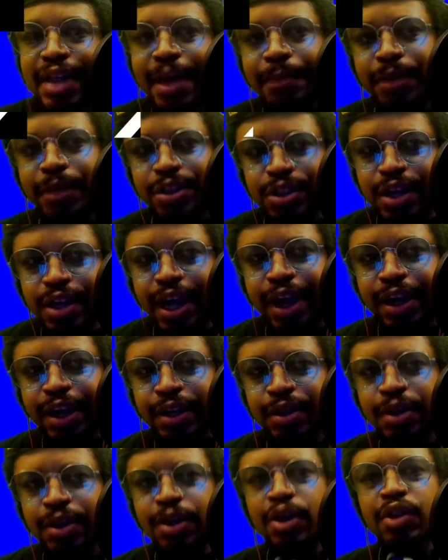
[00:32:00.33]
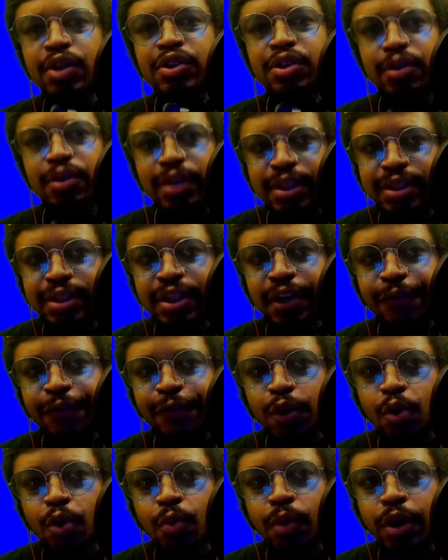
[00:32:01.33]
much gain, so let's see if
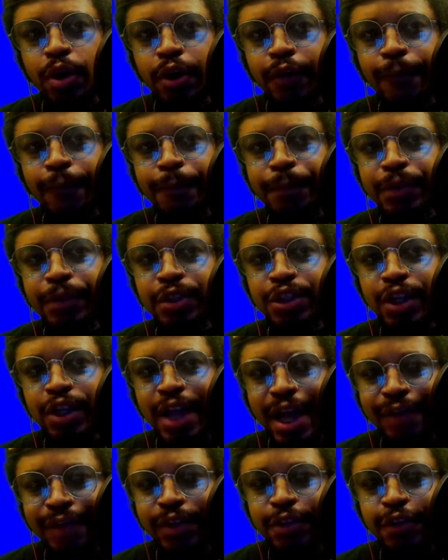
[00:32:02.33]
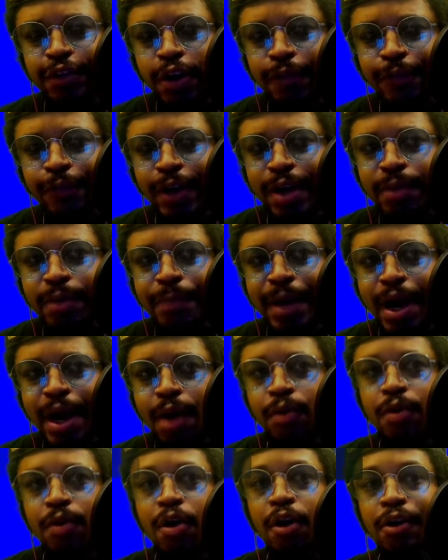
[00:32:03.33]
it'll work. Should I have to turn phantom
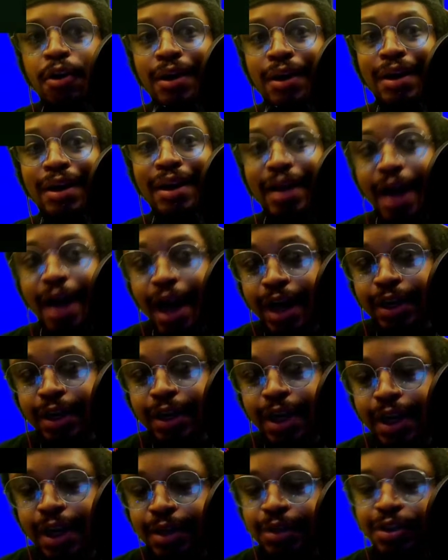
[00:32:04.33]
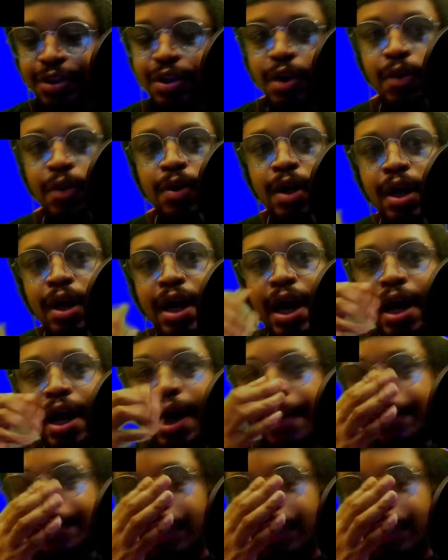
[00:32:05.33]
power on? I can. So I'm